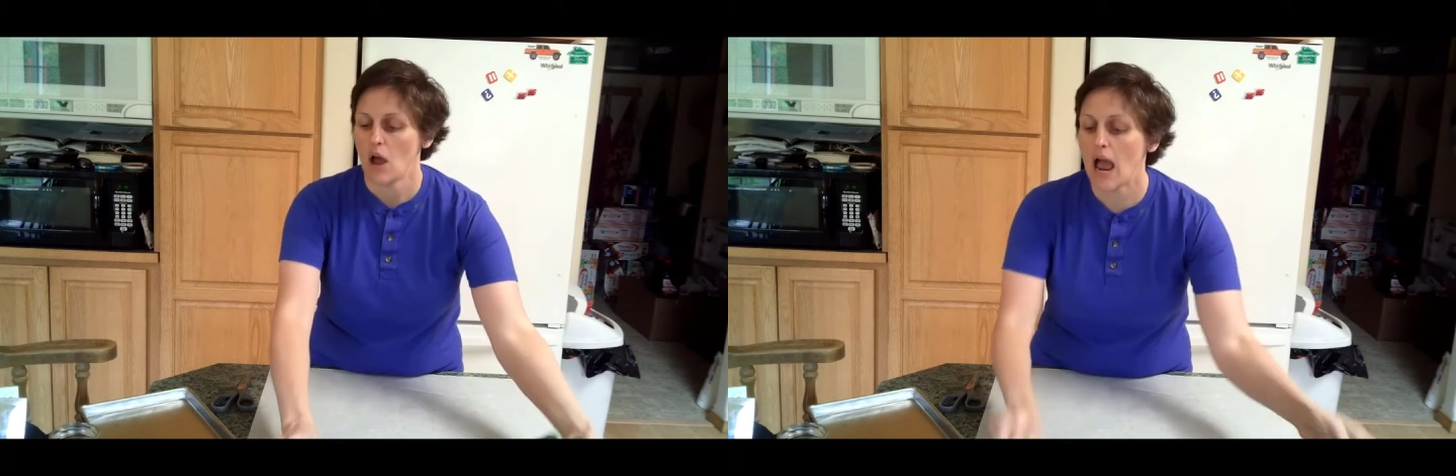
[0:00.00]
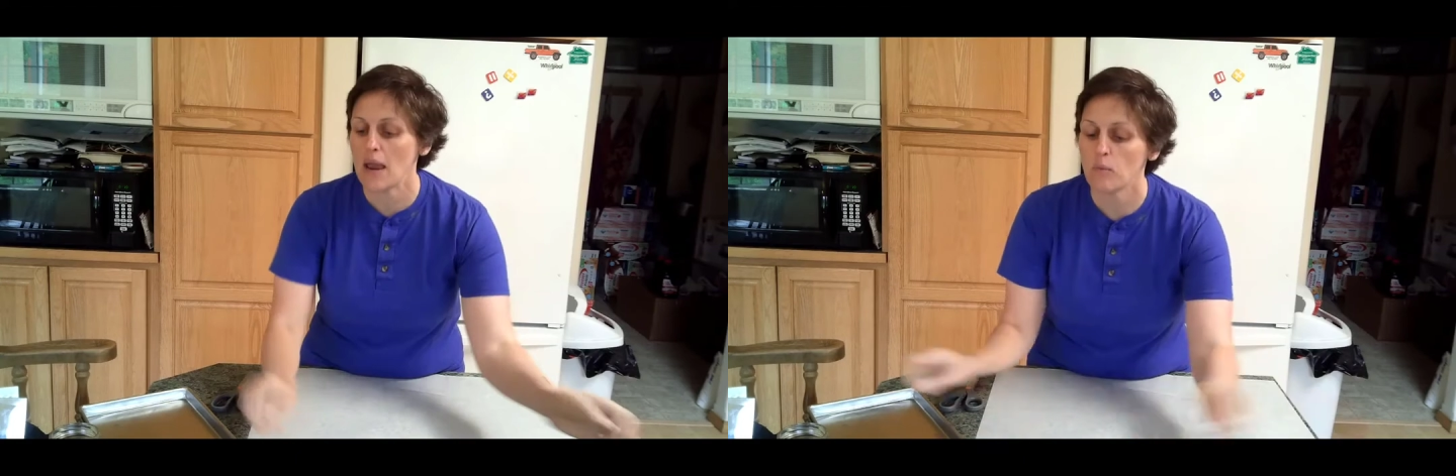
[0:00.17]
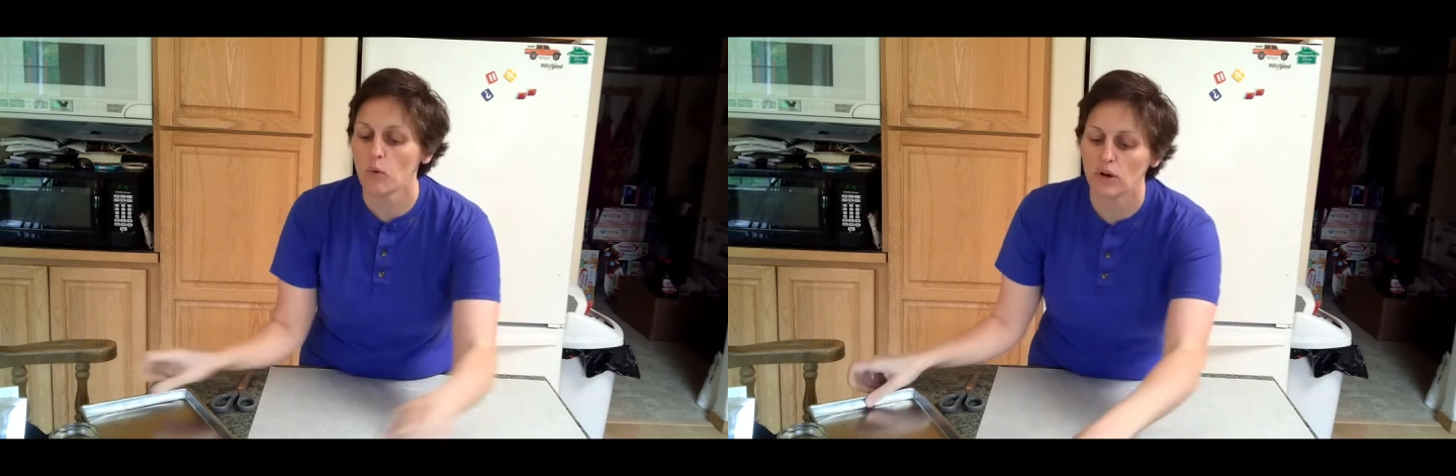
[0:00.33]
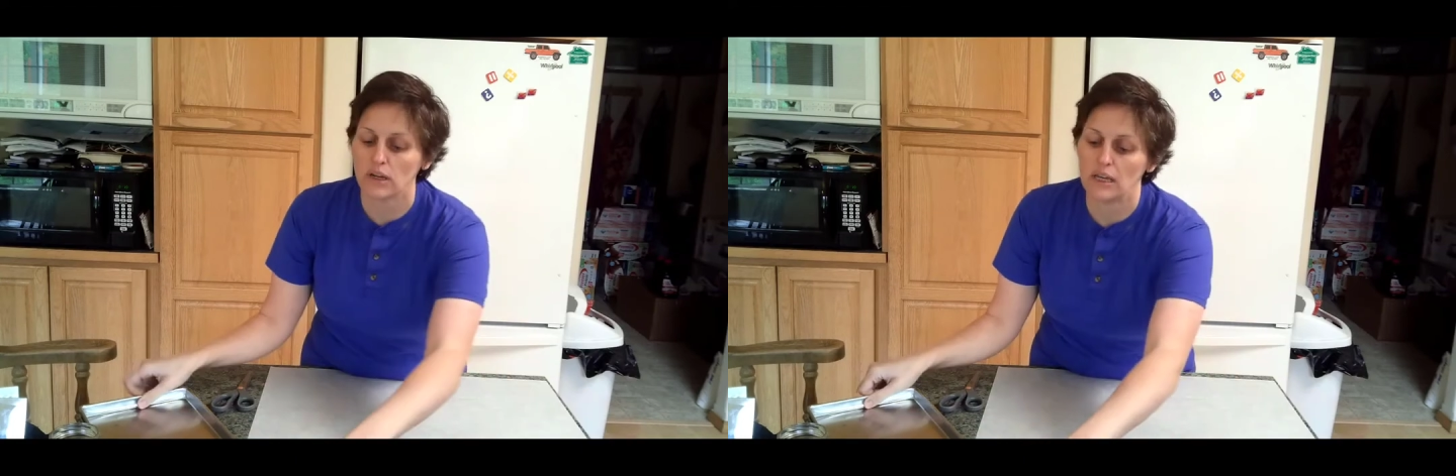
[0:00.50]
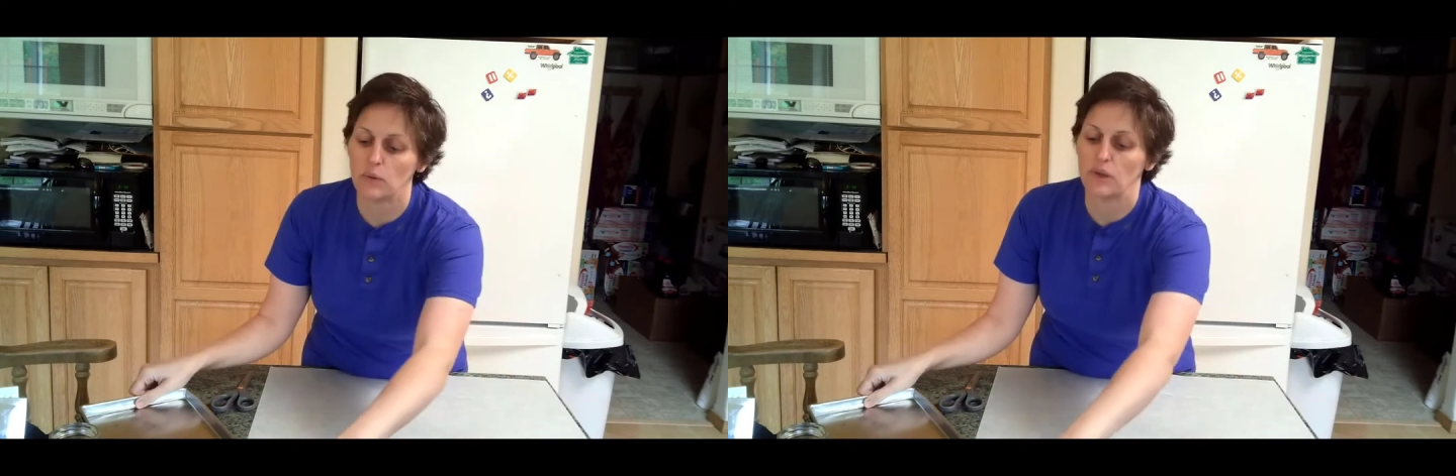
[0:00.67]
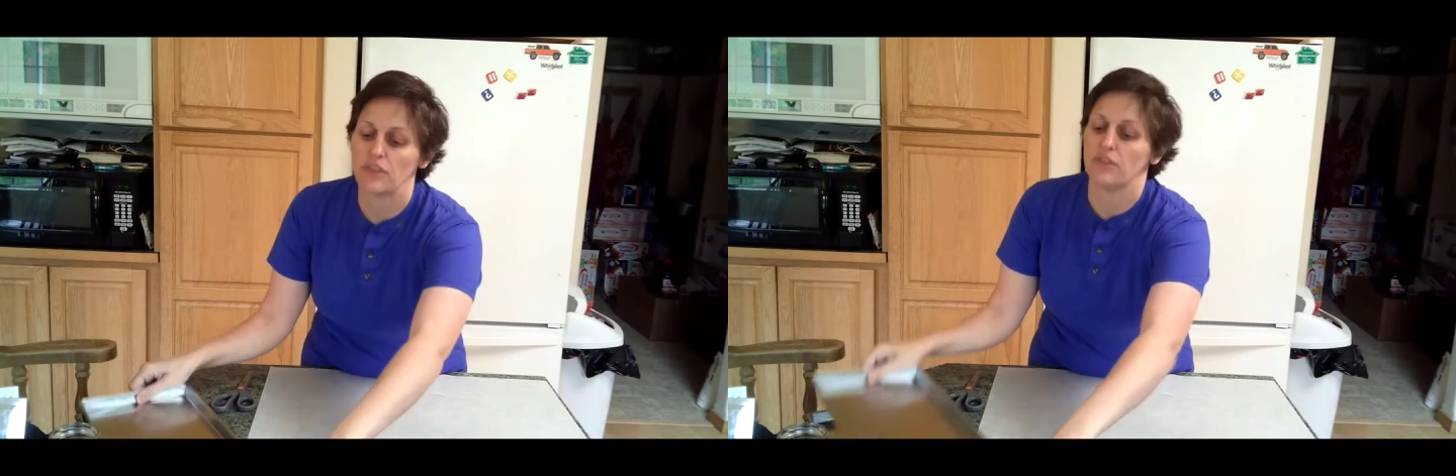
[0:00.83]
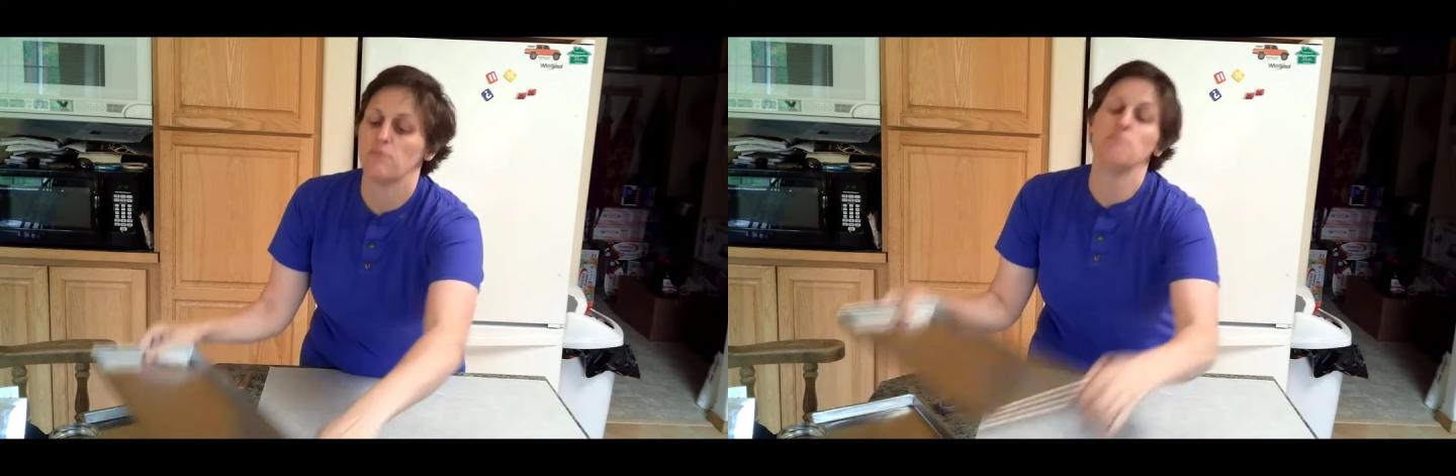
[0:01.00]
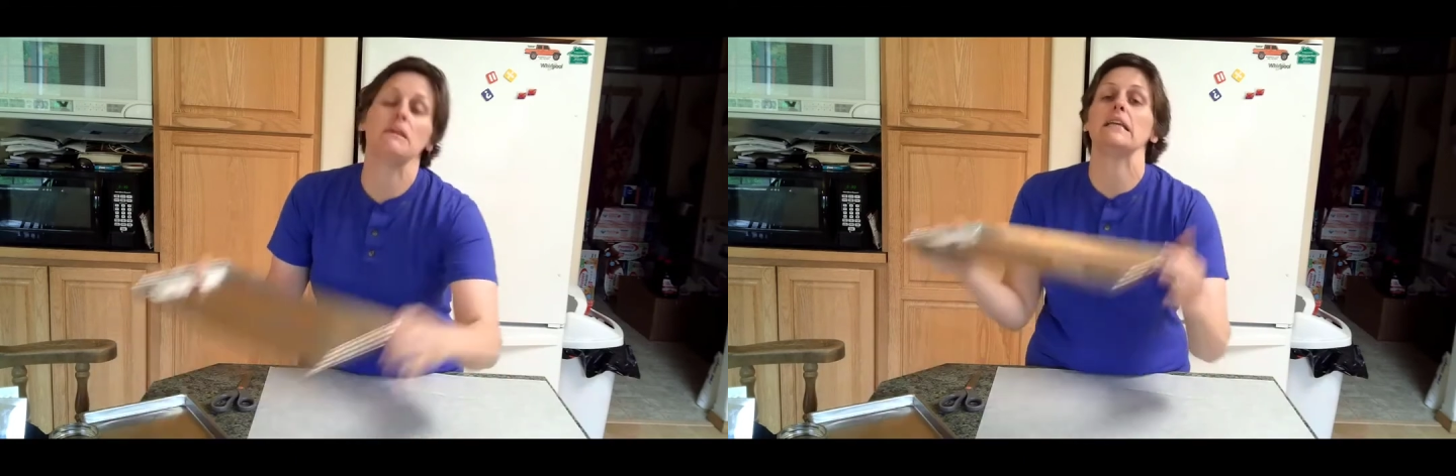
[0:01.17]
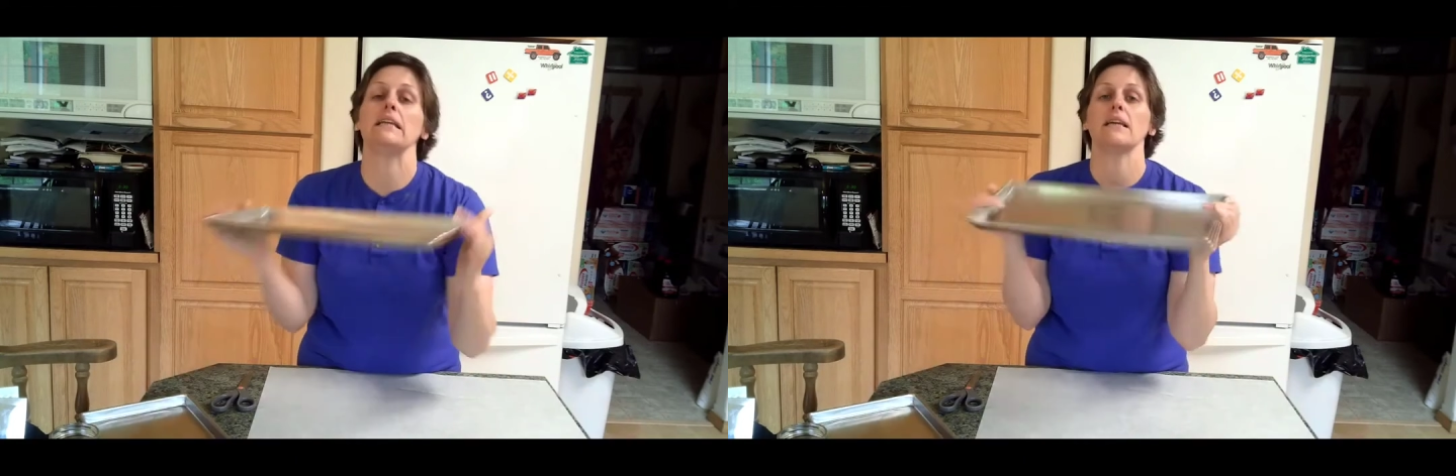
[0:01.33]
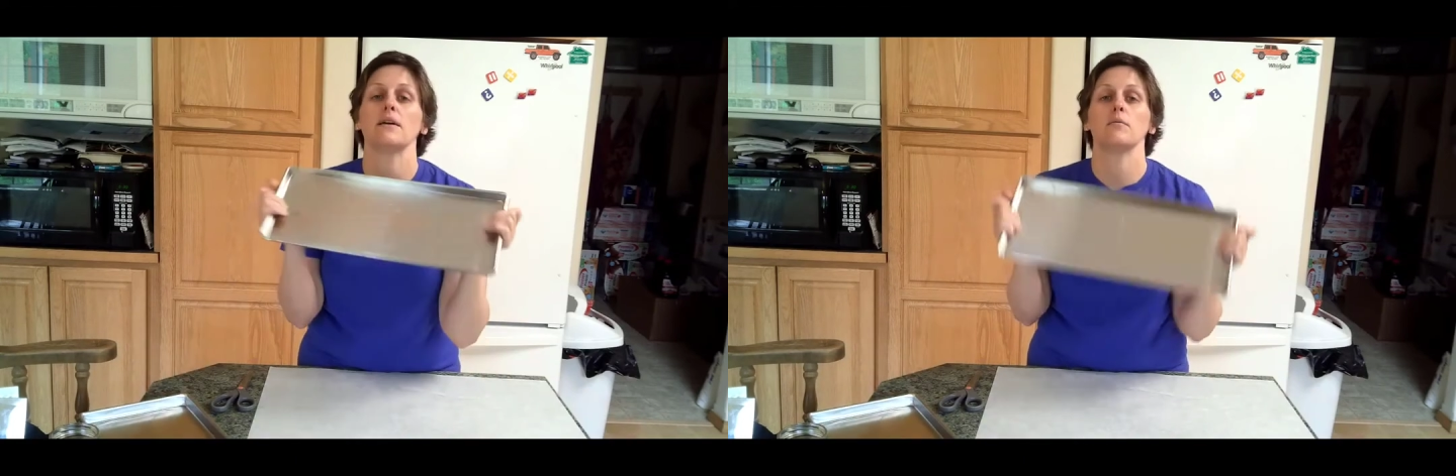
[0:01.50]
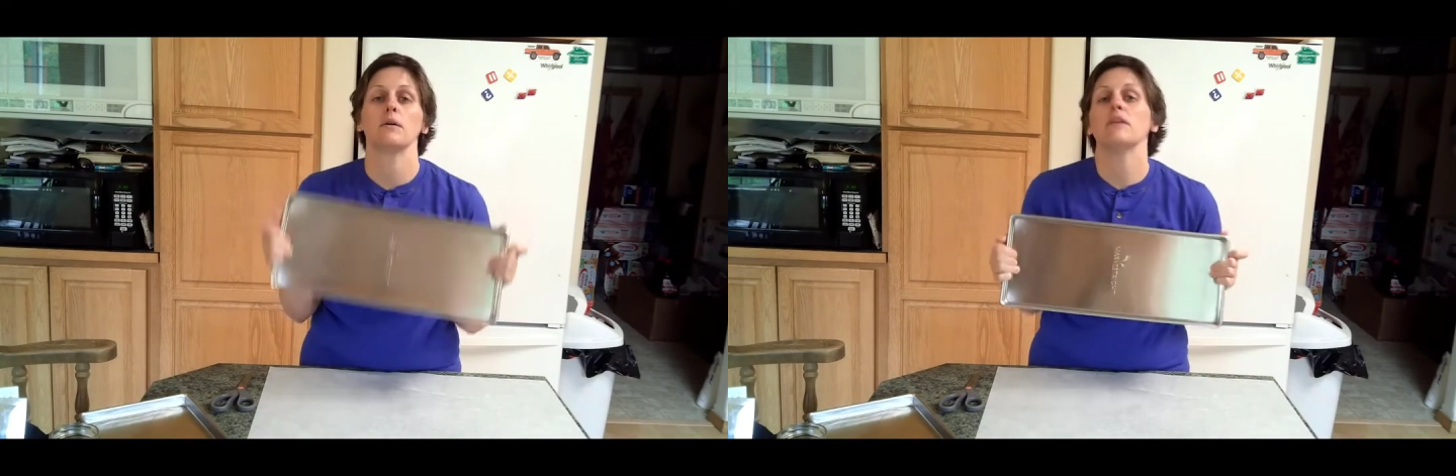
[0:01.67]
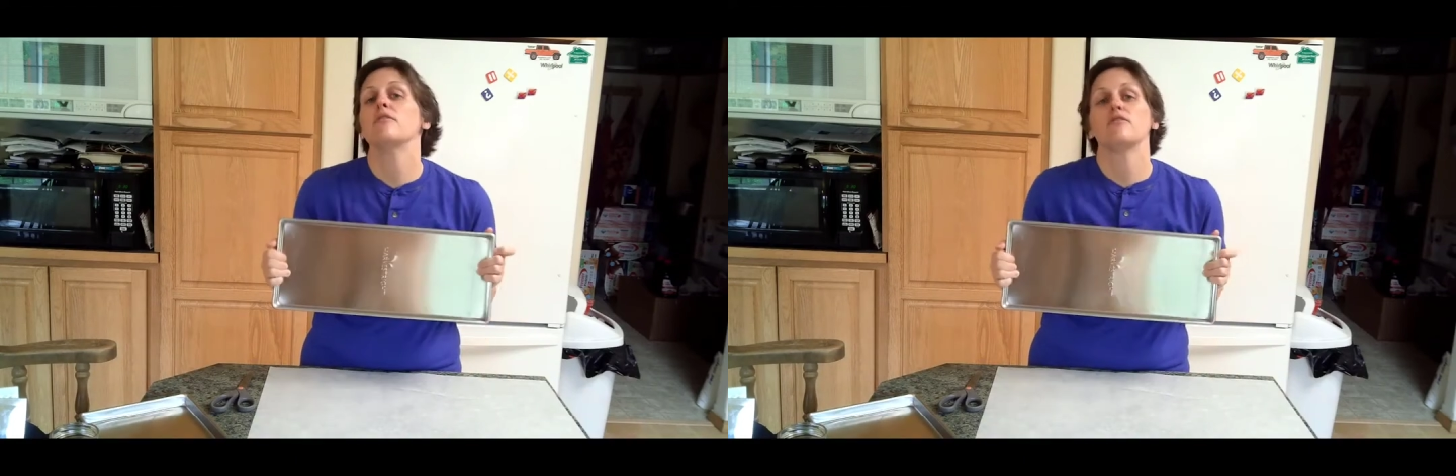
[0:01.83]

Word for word: I'm working with the medium